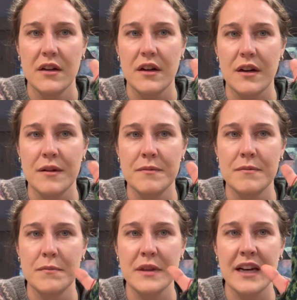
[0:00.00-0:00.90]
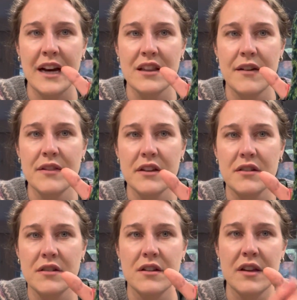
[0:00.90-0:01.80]
But yeah, I love the
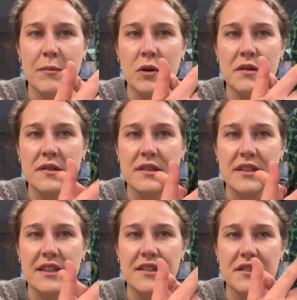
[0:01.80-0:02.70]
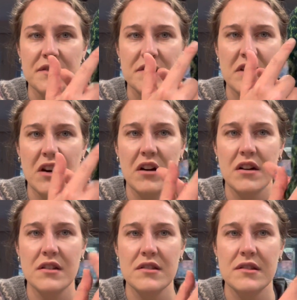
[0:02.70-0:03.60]
little glimmers. It's like little
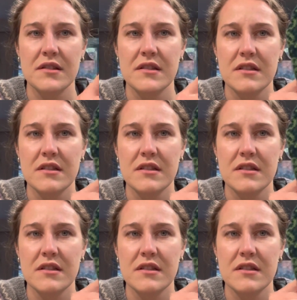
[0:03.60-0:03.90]
stars,